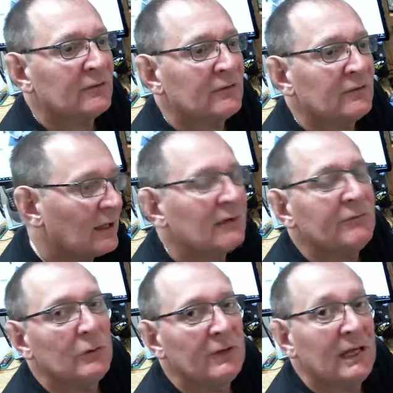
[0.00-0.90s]
and a lot of
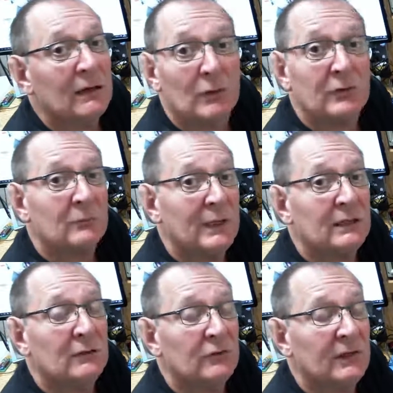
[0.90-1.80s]
you can't always make
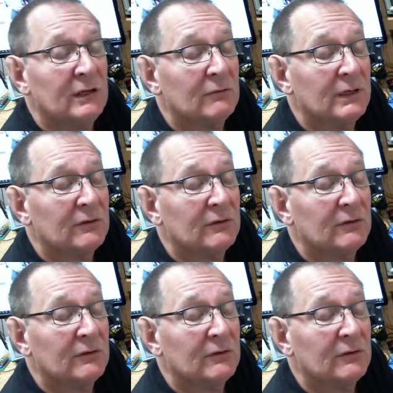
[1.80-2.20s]
those anyway.